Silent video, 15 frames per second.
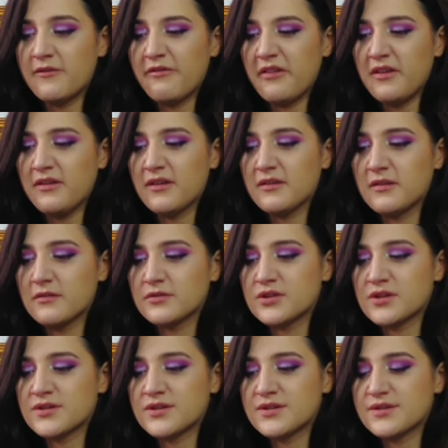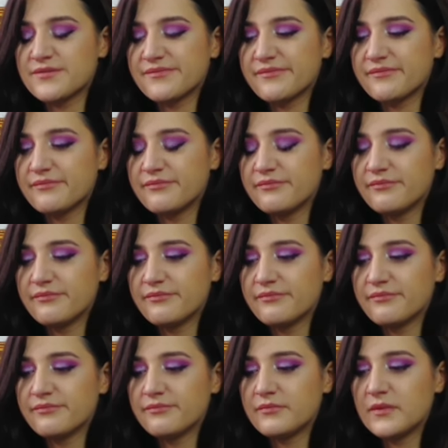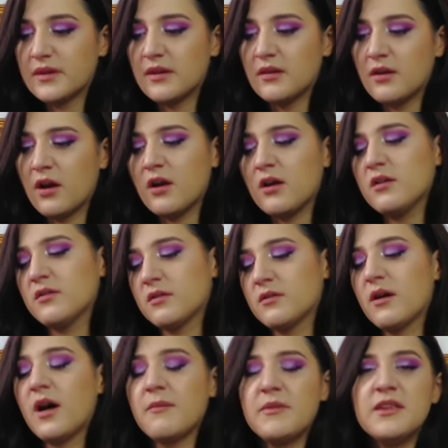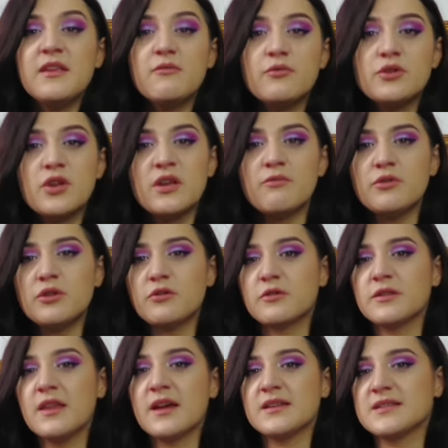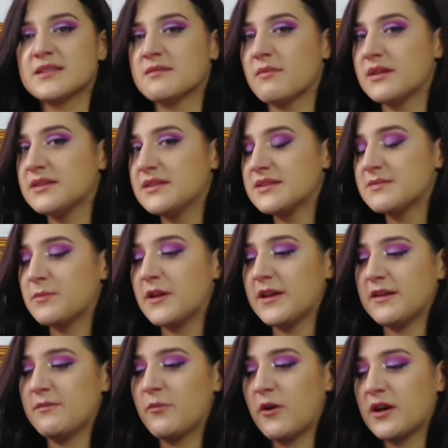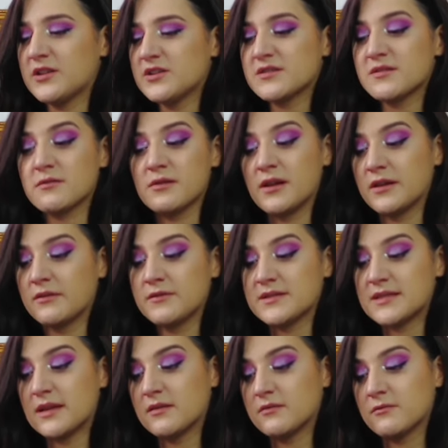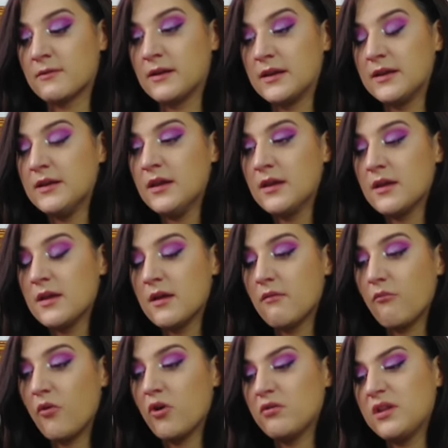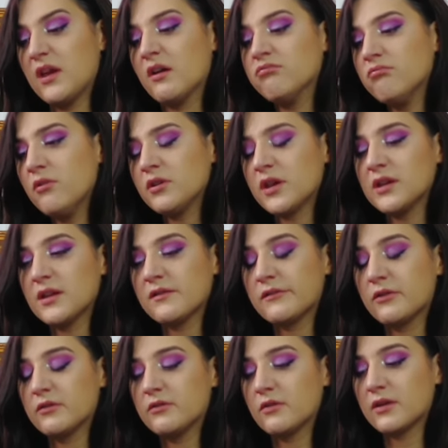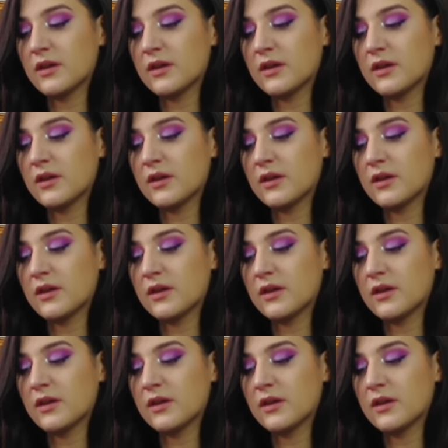I think it just. I don't know. I mean, it would it would look nice in my display, but I just don't like the scent really. But yeah, okay, that's cute.